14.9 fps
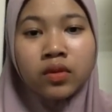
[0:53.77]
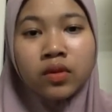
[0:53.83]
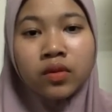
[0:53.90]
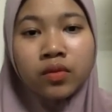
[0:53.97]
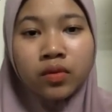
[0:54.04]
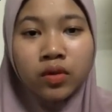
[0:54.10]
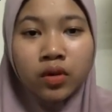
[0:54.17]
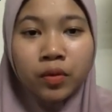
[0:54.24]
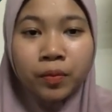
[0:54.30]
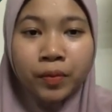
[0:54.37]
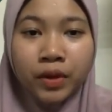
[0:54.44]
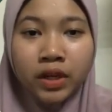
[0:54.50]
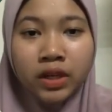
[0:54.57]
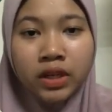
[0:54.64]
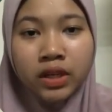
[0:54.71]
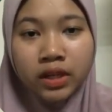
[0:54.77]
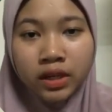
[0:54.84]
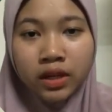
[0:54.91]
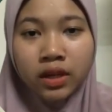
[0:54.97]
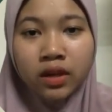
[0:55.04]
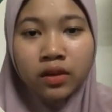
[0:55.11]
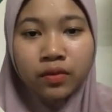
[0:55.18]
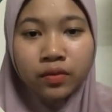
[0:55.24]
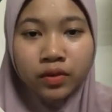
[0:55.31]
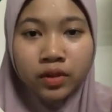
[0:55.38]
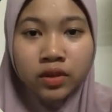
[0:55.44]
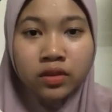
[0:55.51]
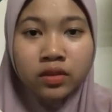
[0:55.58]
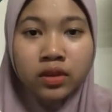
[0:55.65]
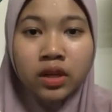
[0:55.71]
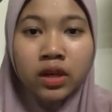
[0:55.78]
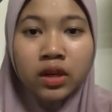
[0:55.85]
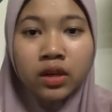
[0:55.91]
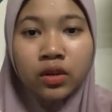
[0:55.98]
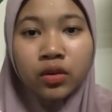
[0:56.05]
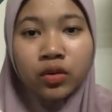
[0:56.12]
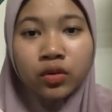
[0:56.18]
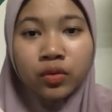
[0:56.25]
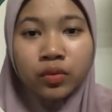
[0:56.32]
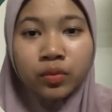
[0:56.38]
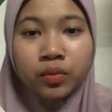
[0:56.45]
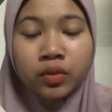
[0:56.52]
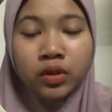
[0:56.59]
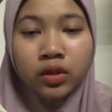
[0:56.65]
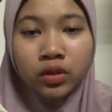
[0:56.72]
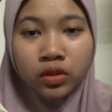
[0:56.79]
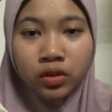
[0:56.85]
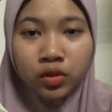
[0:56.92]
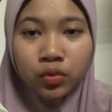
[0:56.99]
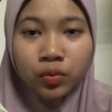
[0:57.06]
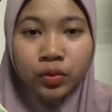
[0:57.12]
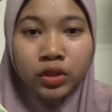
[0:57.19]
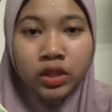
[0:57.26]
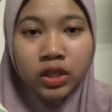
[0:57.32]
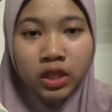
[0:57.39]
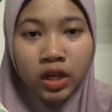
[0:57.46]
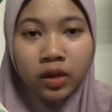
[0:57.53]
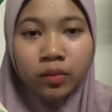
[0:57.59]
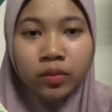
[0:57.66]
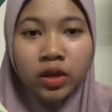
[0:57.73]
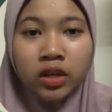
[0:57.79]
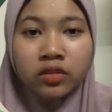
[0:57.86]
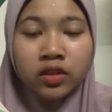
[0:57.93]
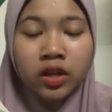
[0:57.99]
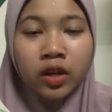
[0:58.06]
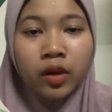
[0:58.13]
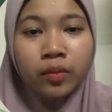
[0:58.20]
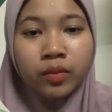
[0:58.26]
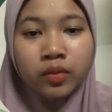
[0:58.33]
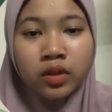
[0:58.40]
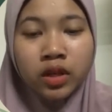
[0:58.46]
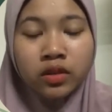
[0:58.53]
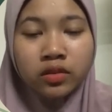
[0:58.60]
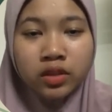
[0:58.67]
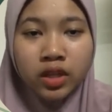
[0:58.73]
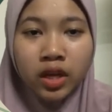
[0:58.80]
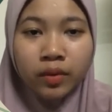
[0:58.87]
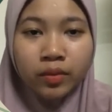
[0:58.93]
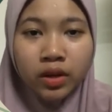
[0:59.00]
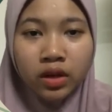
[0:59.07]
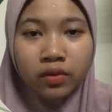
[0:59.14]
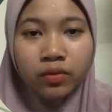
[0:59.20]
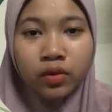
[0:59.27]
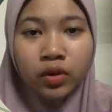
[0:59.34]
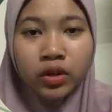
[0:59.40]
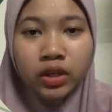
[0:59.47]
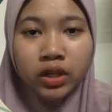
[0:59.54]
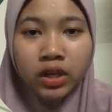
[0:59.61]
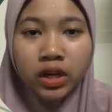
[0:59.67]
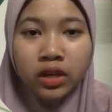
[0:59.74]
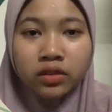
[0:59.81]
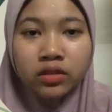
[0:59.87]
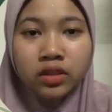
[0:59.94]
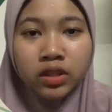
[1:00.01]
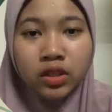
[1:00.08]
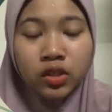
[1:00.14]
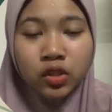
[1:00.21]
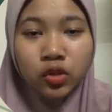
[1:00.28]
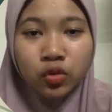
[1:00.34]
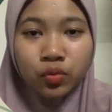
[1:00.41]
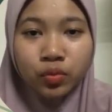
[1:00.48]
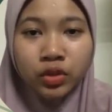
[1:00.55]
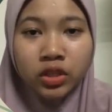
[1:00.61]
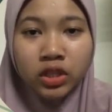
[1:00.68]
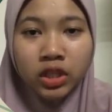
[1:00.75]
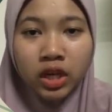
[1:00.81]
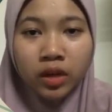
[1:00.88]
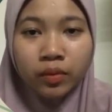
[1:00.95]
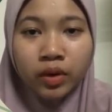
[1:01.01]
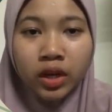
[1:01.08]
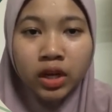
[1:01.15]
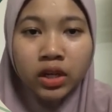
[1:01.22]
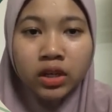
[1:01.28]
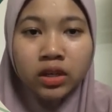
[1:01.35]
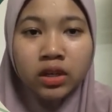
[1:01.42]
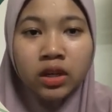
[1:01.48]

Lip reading: For part index, first document type HTML for declares the document type and